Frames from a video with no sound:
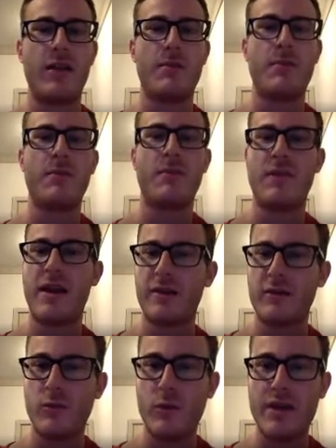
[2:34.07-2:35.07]
him
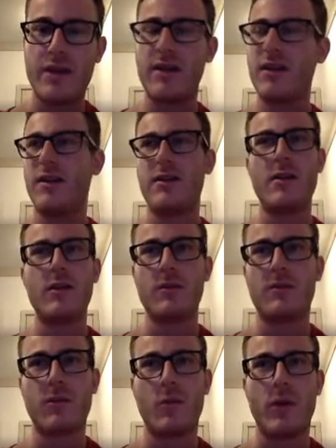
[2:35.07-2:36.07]
next week, use him
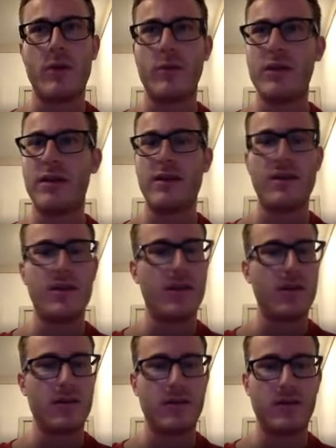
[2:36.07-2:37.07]
for 1 week,
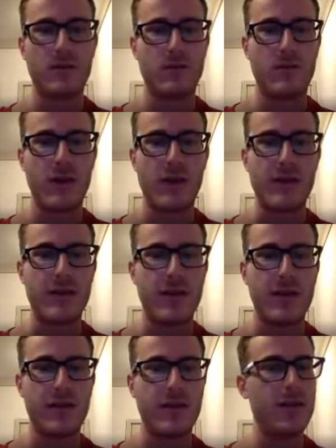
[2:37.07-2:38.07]
done and
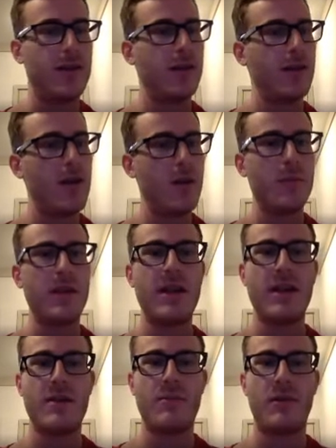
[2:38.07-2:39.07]
dusted. No, he didn't